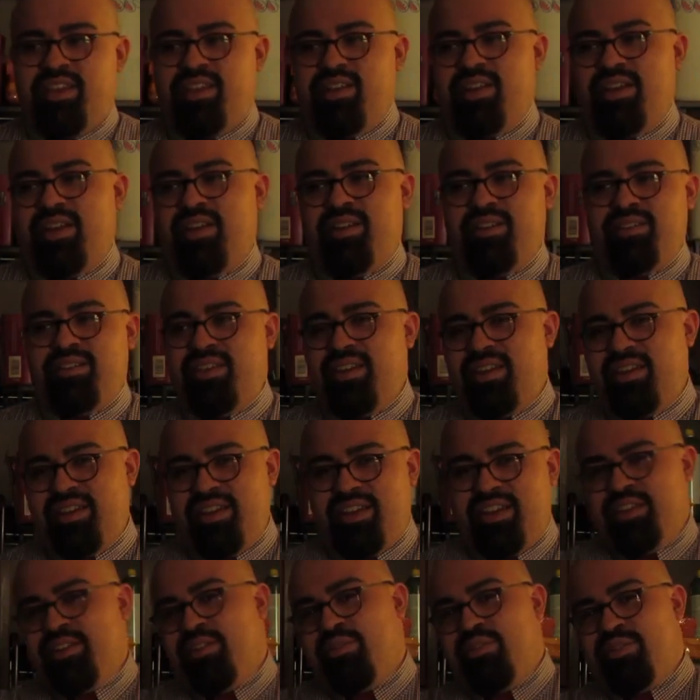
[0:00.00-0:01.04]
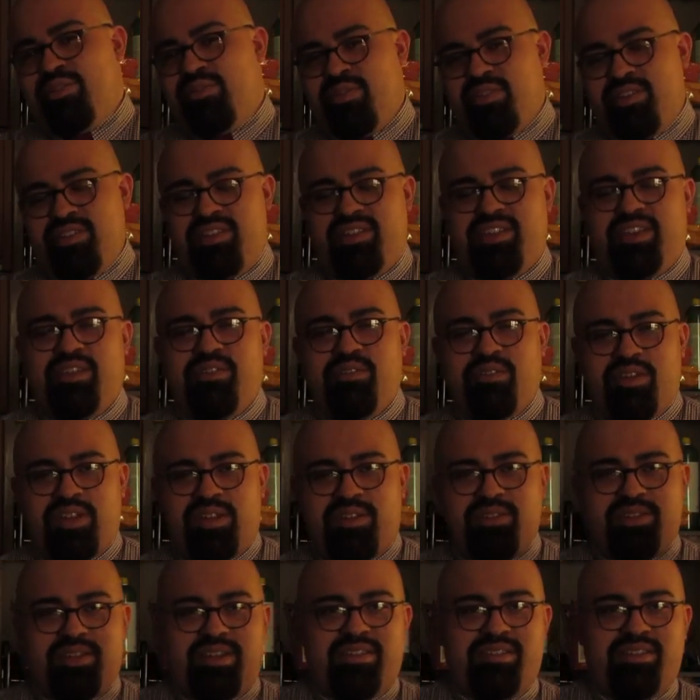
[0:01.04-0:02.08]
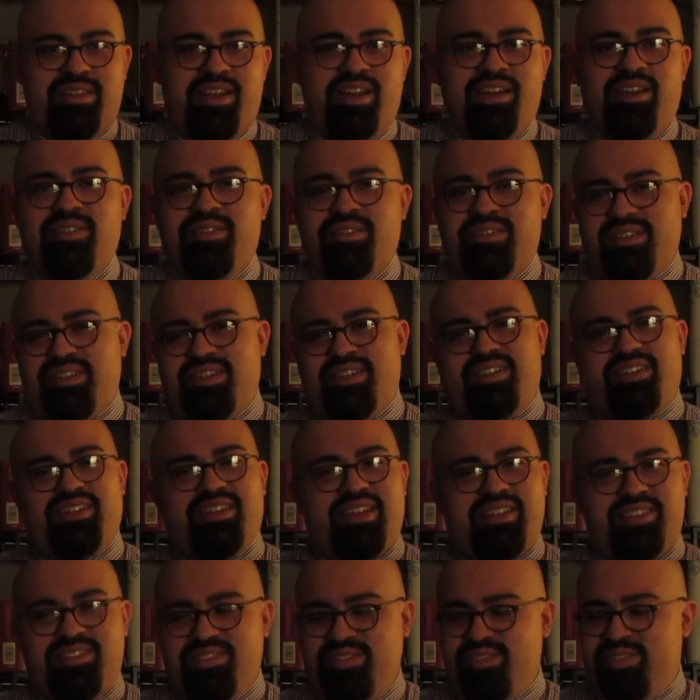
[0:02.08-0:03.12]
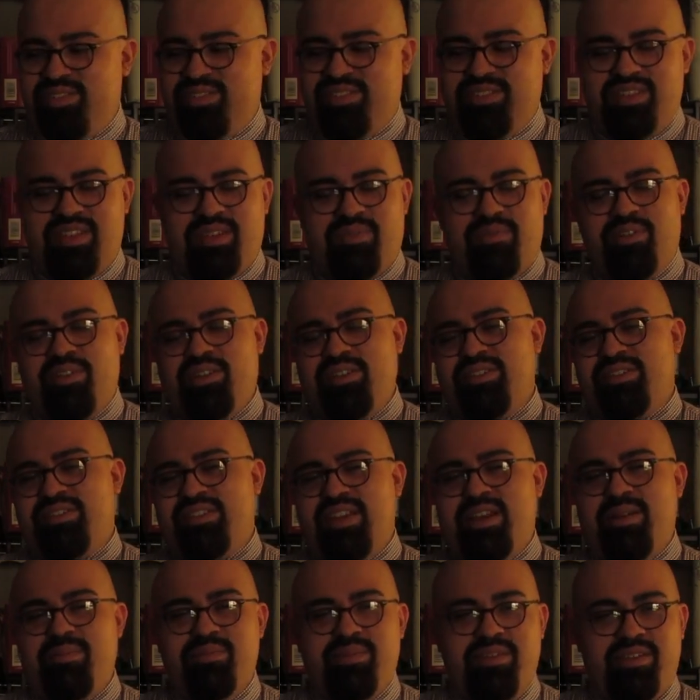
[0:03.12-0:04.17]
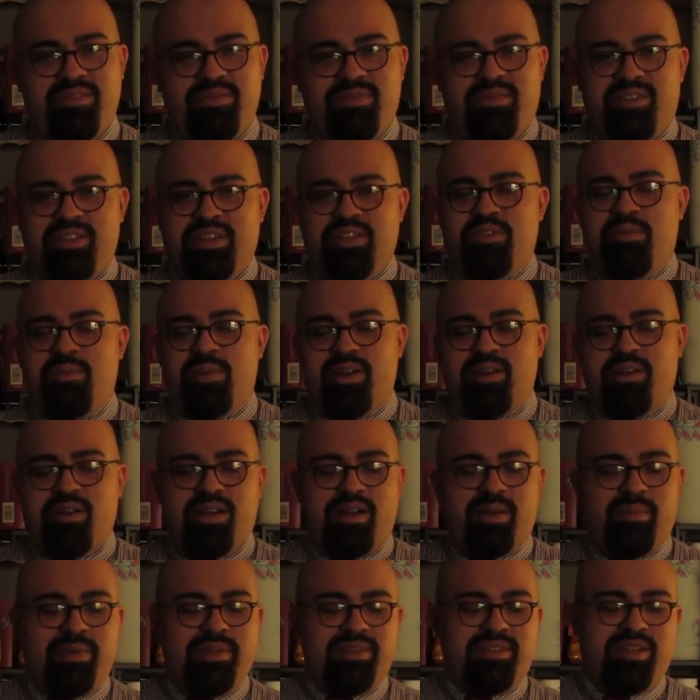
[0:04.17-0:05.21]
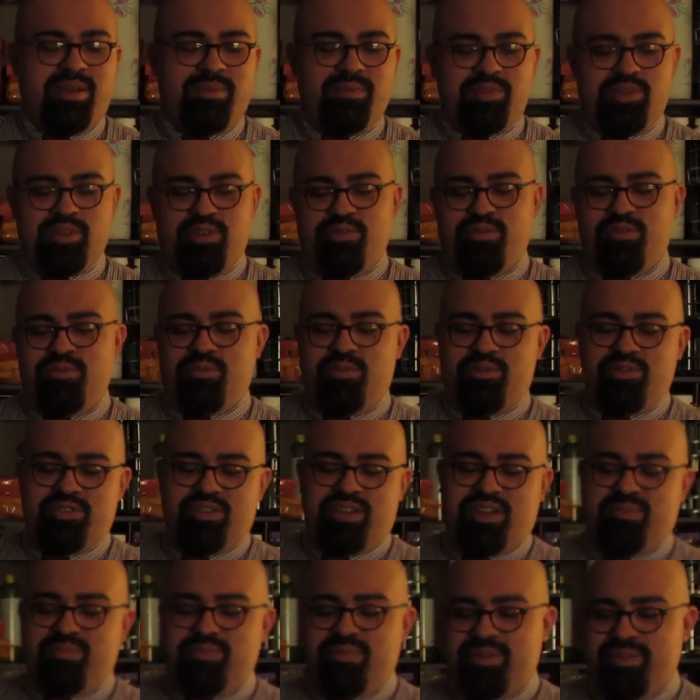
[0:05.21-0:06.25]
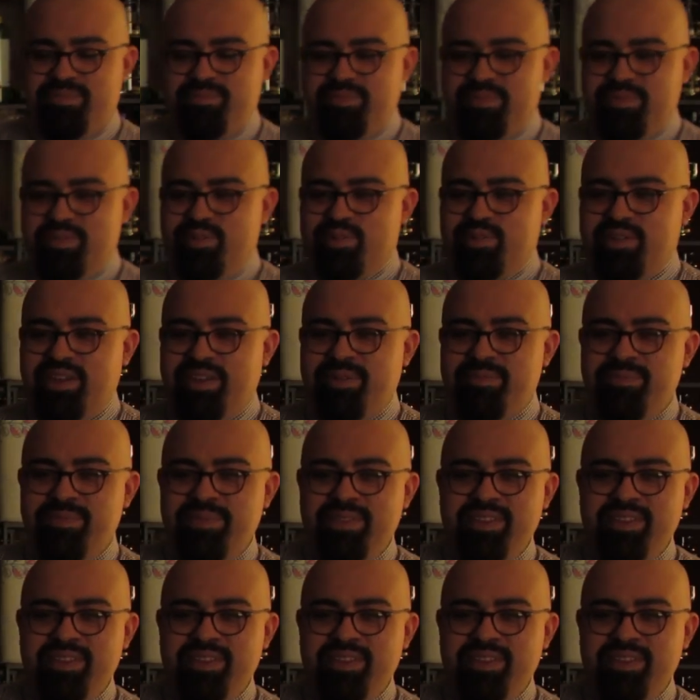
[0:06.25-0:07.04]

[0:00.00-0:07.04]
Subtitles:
And yeah, I know it's funny. Get your giggles out now. Like it's just never gonna stop being funny, no matter how many times you hear the word sackbut. Okay.